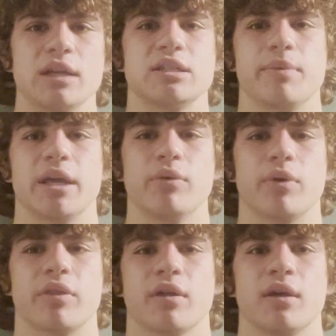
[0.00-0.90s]
To begin
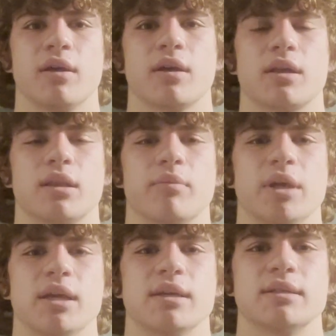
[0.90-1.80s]
with,
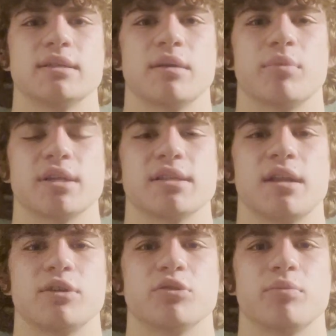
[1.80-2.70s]
Colombia is a
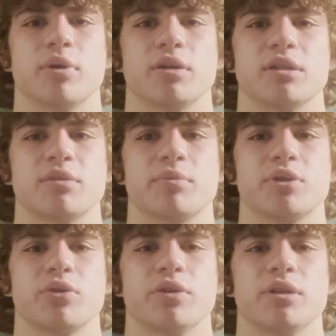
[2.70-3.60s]
presidential
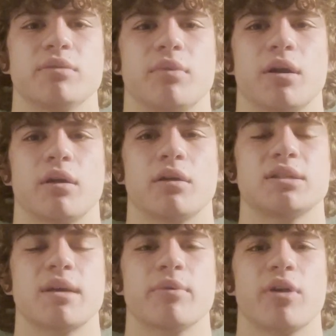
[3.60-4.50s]
participatory
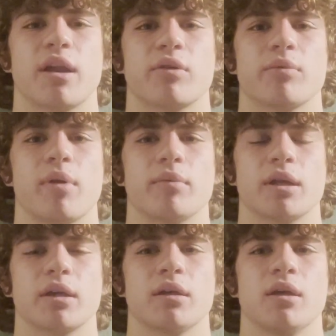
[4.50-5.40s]
democratic republic.